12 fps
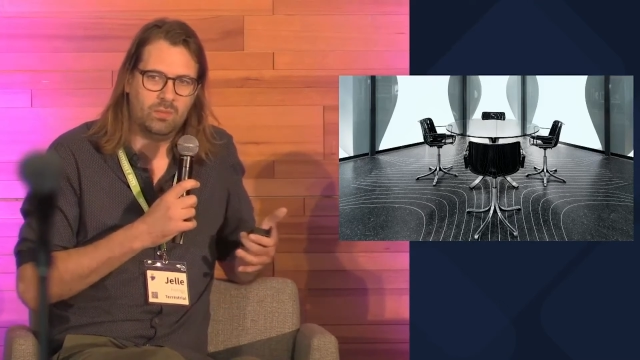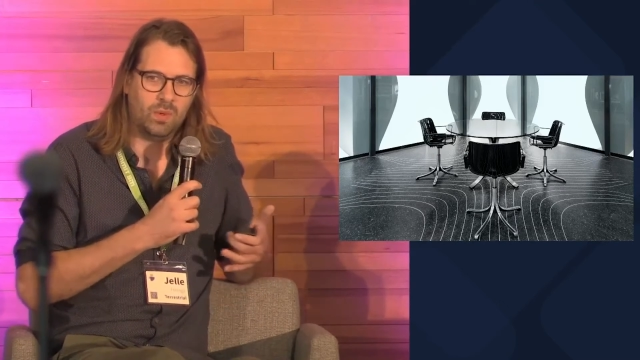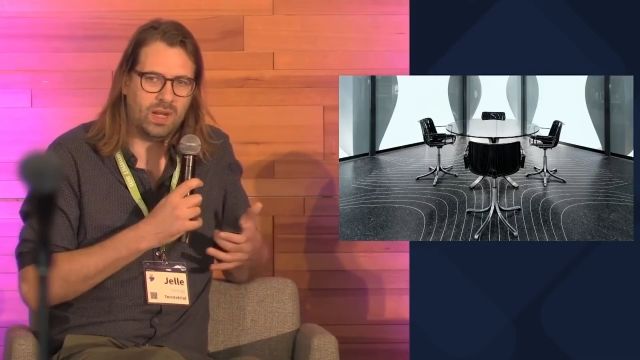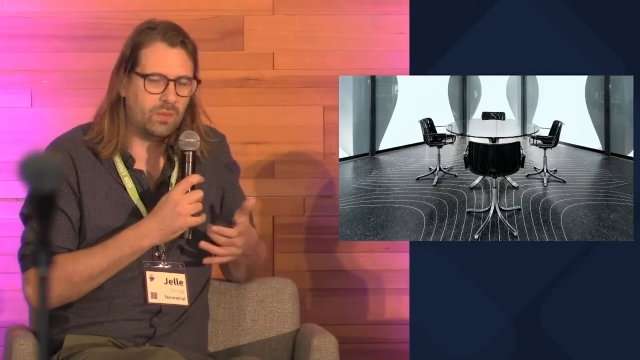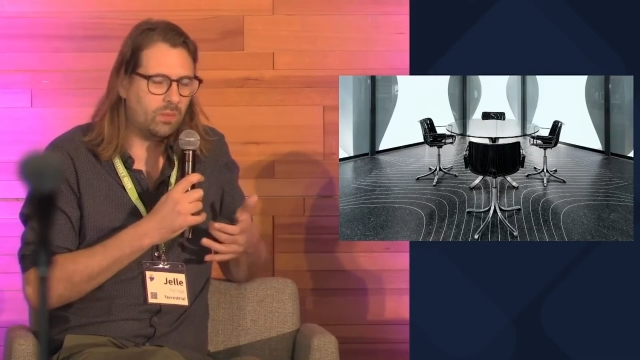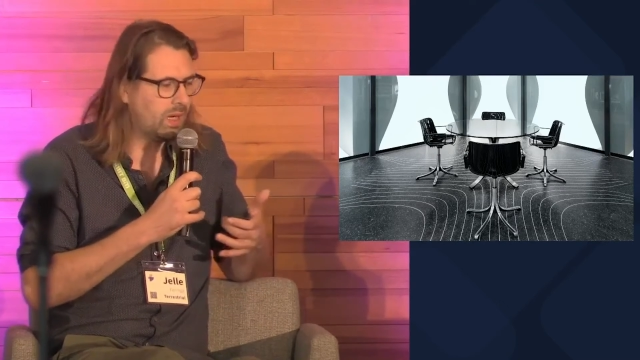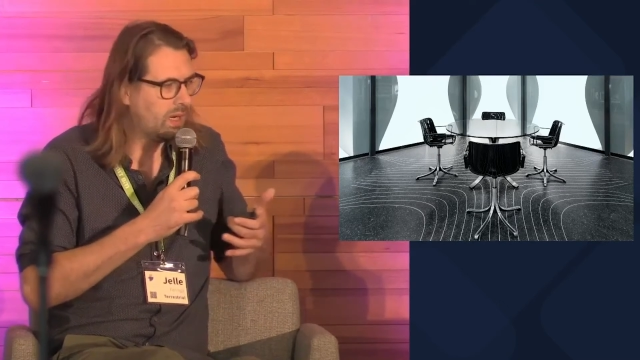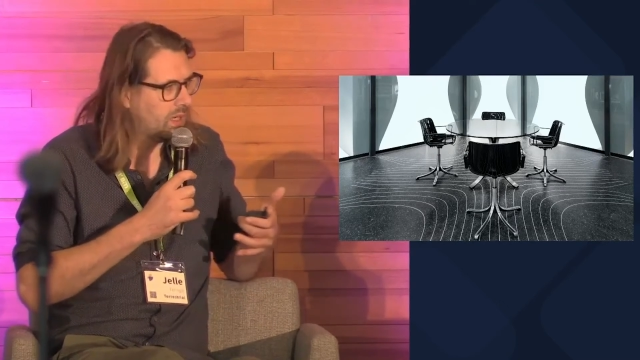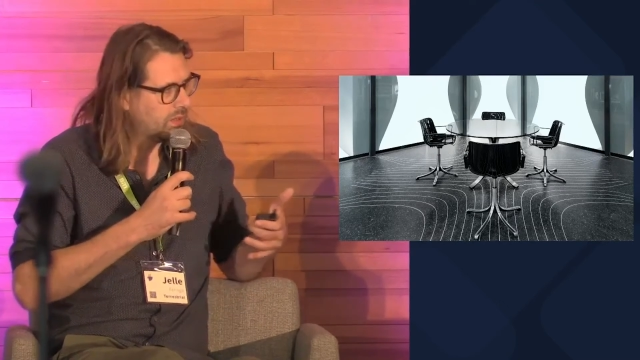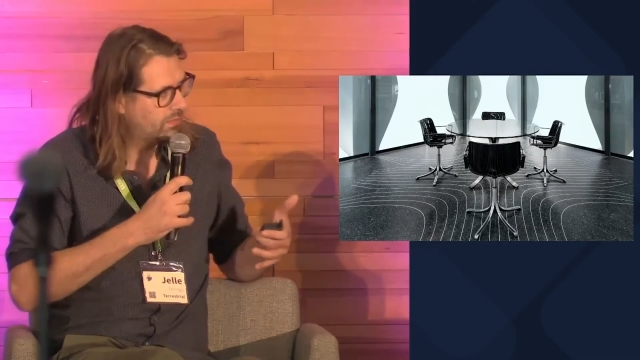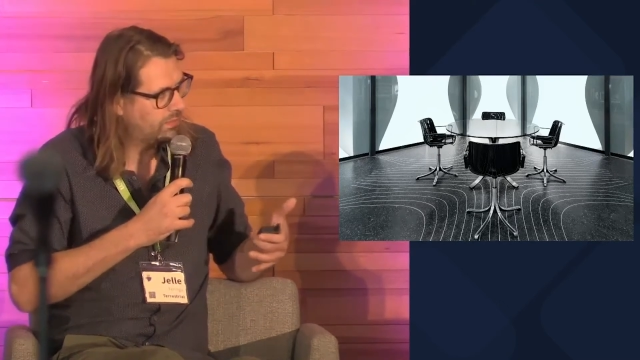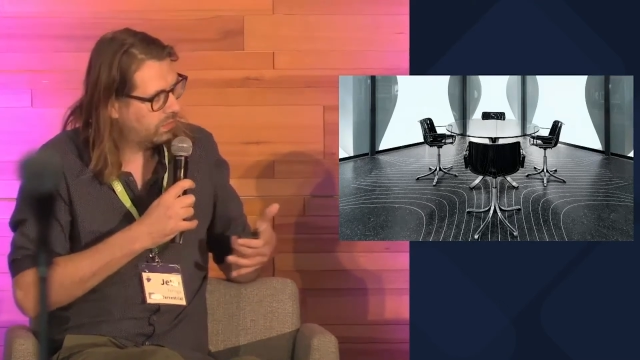
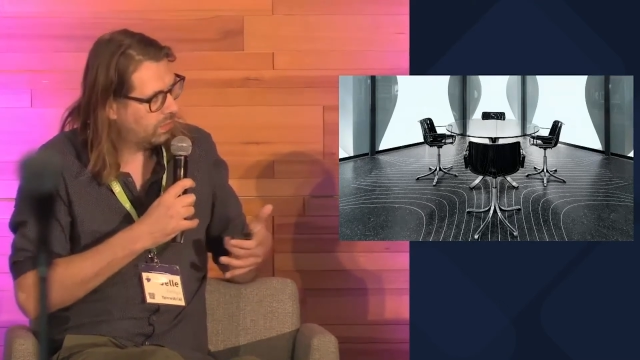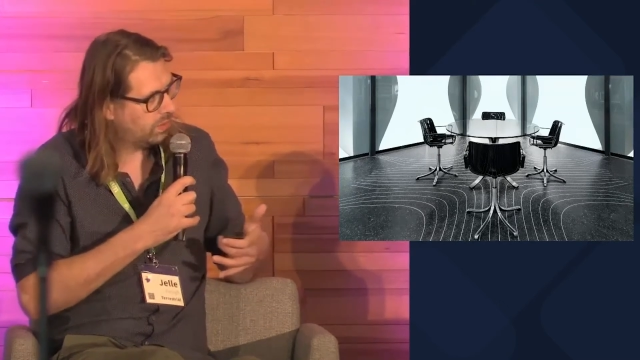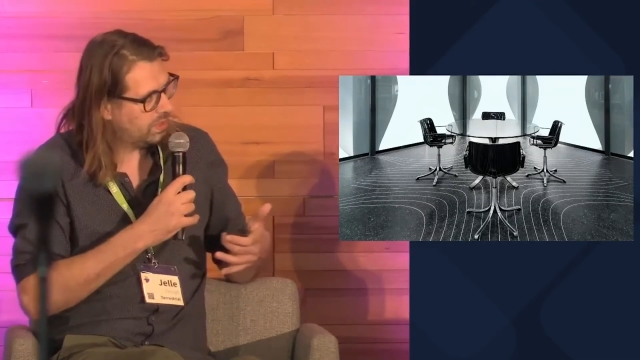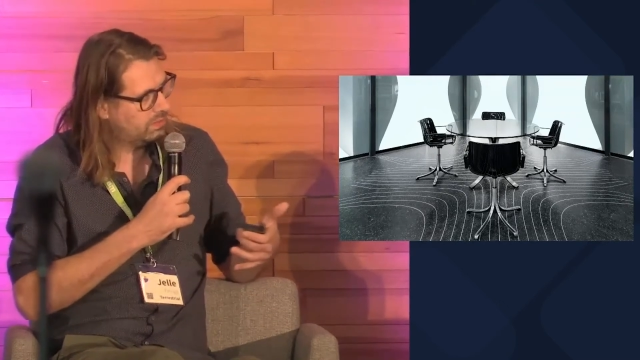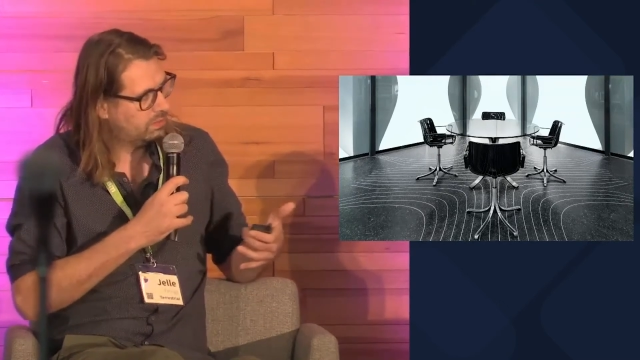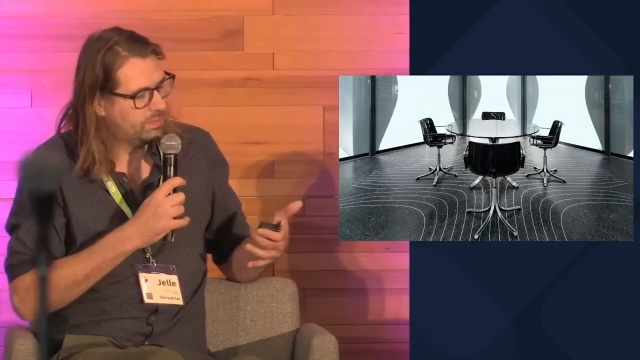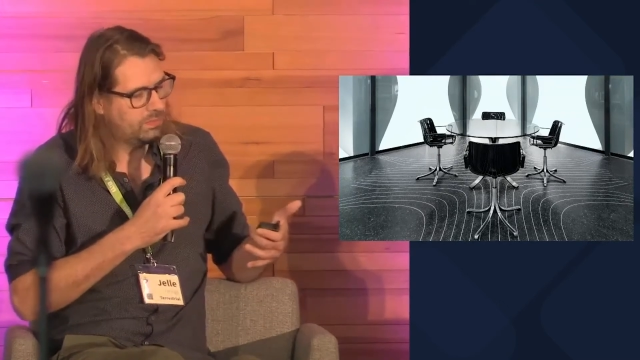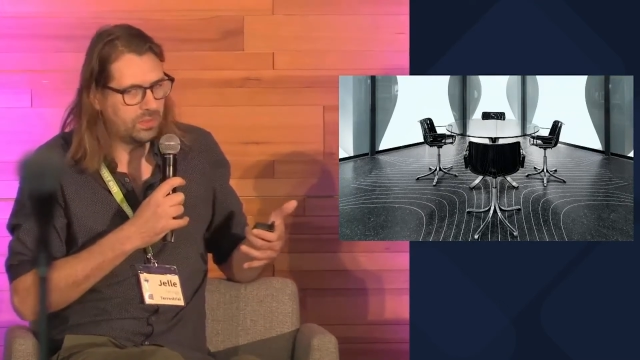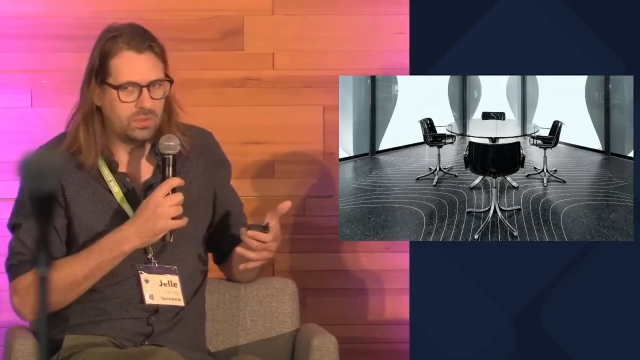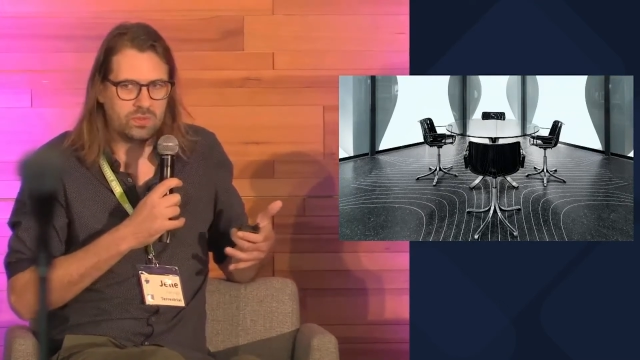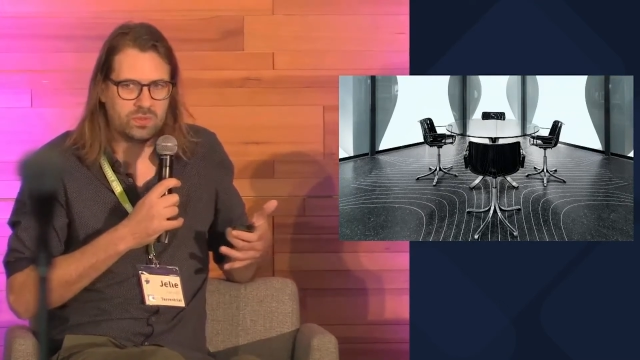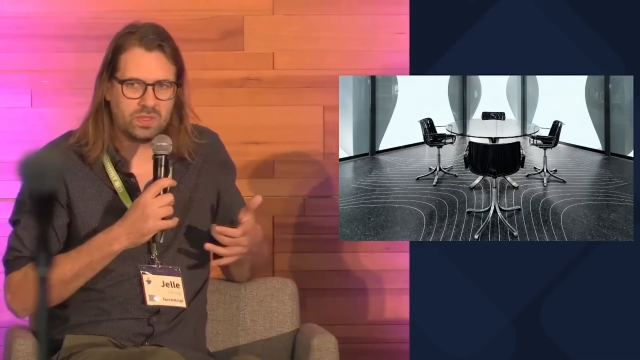where the floor that we
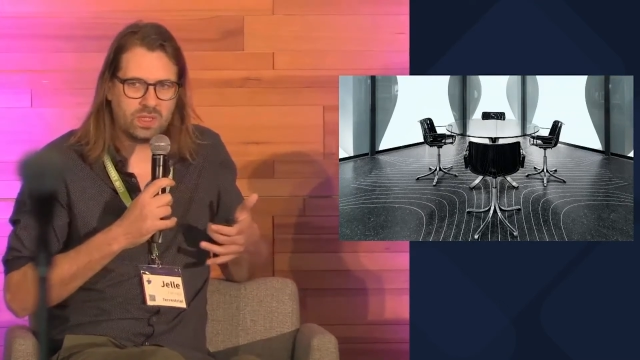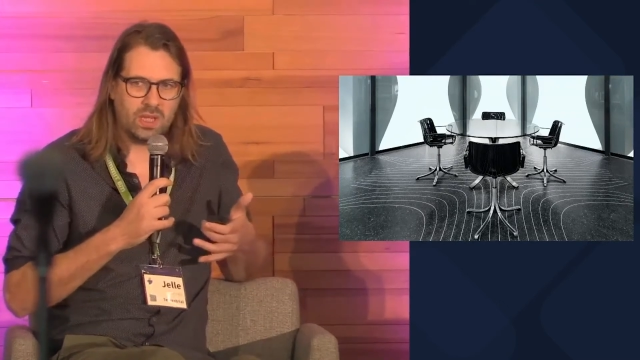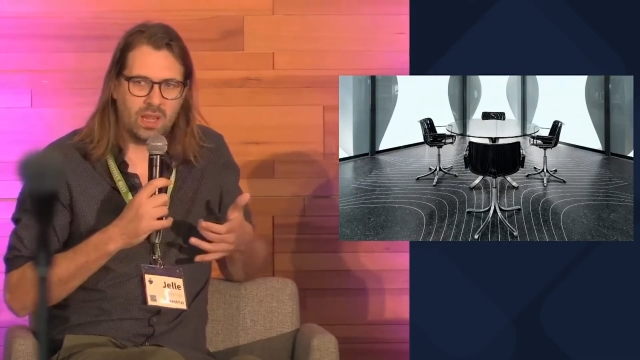produced